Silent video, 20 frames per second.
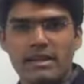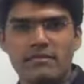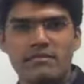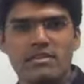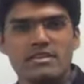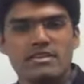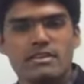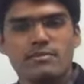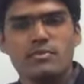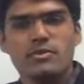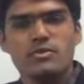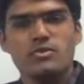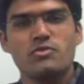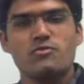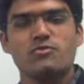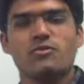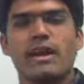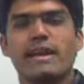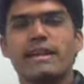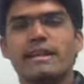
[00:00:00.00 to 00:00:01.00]
and we are supposed
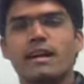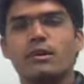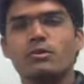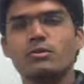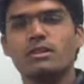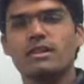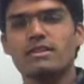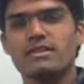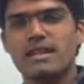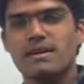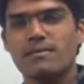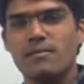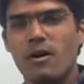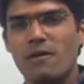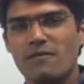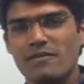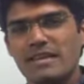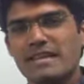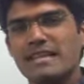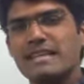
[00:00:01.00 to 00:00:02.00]
to find out the sum
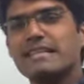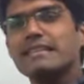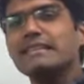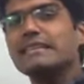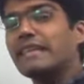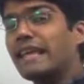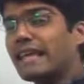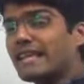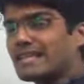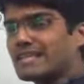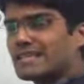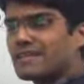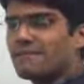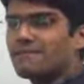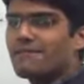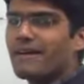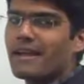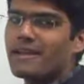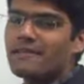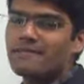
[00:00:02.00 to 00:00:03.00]
of next
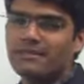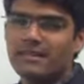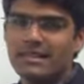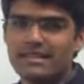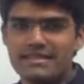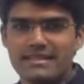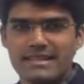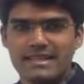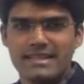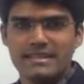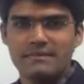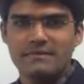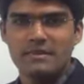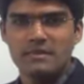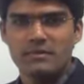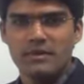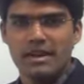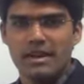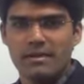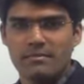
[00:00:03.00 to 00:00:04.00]
5 consecutive
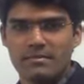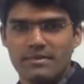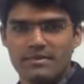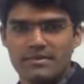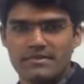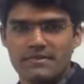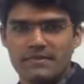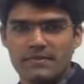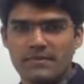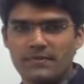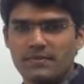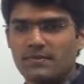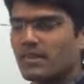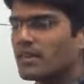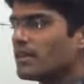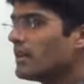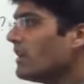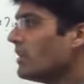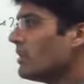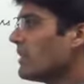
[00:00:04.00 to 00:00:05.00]
even numbers.
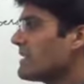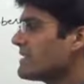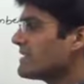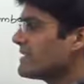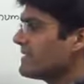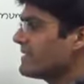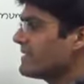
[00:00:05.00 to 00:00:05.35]
Now as